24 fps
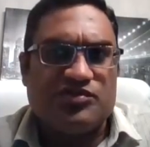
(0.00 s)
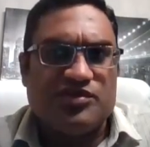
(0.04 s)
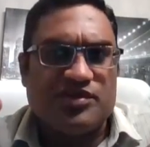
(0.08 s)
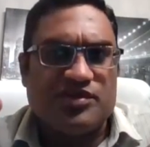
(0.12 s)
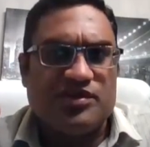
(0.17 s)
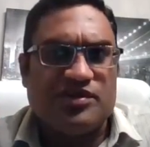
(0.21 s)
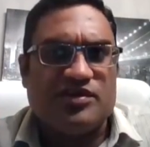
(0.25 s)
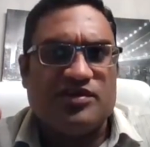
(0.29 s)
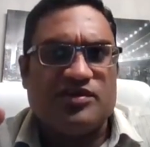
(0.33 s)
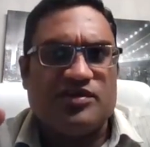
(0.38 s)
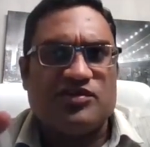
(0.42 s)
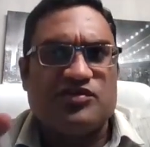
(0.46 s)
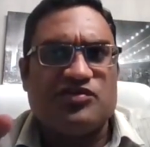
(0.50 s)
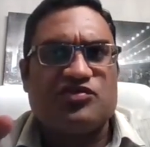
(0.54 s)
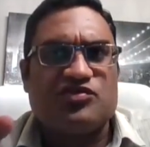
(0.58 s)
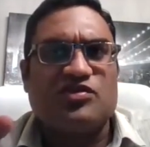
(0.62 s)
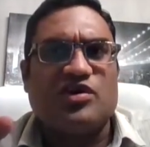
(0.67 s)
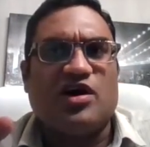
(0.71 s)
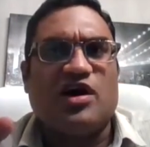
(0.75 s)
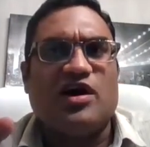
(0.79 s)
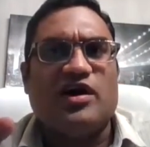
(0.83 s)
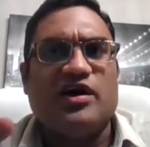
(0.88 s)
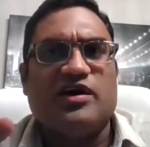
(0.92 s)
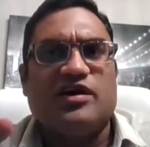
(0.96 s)
These
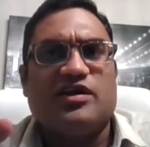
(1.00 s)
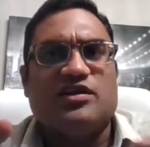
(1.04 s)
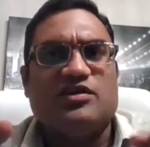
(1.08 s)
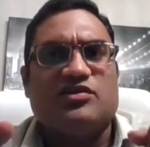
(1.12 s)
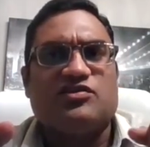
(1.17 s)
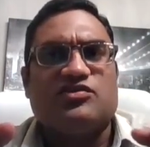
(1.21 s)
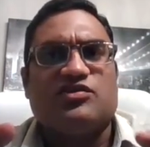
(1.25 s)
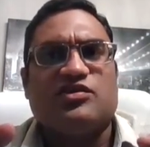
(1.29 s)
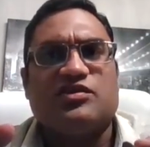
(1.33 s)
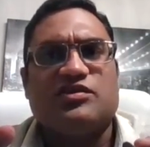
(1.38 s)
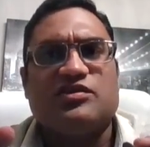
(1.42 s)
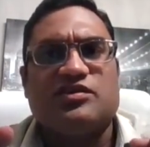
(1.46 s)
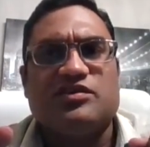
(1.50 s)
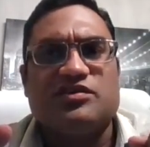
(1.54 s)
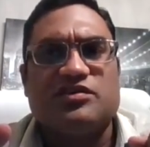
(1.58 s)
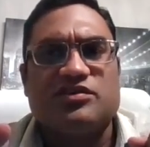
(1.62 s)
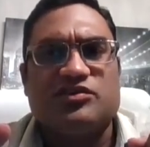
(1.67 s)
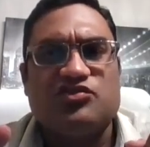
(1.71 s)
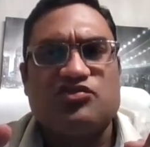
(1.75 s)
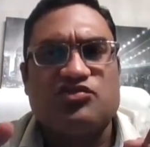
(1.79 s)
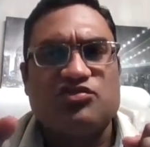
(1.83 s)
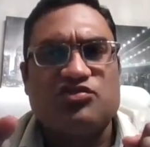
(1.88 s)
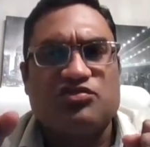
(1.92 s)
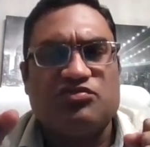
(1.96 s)
aisles,
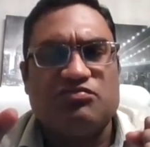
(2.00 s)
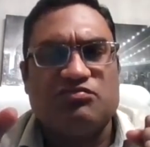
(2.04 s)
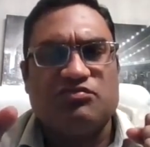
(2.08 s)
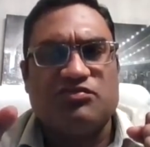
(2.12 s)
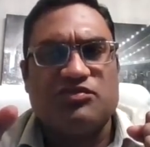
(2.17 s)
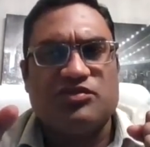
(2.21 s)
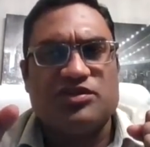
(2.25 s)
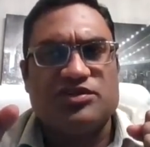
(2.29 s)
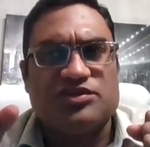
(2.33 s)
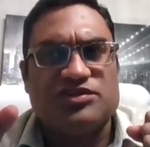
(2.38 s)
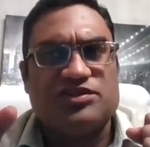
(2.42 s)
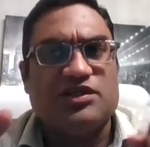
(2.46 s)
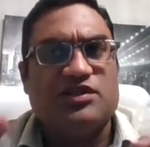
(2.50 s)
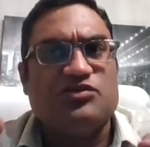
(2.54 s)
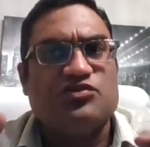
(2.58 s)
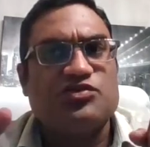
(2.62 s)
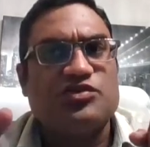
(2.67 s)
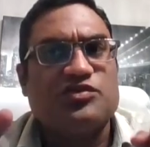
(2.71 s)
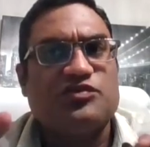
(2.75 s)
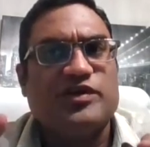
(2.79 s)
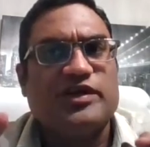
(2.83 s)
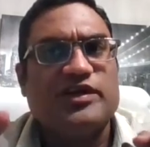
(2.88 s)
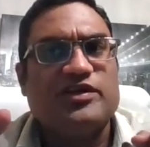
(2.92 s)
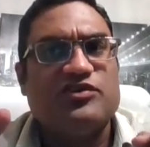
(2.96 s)
the shelves
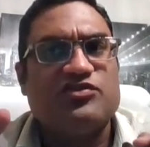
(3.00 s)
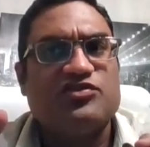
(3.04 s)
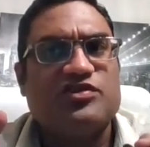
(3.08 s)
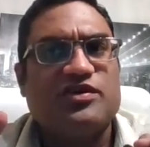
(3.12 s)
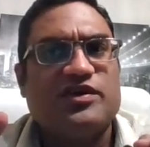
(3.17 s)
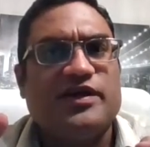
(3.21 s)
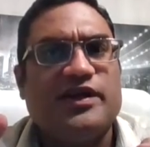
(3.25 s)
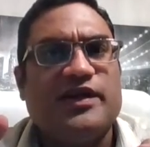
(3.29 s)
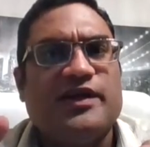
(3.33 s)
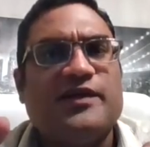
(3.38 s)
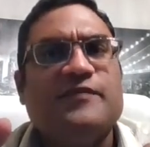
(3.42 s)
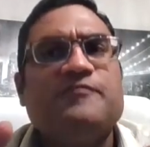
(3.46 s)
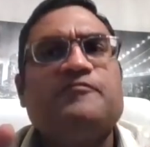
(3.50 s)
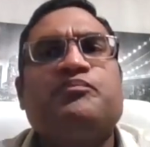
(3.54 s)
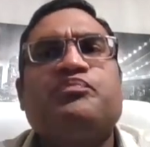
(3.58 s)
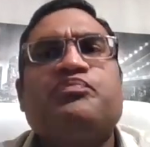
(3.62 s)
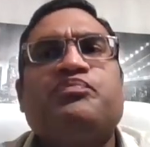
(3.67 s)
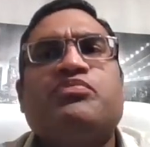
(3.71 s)
were very sturdy.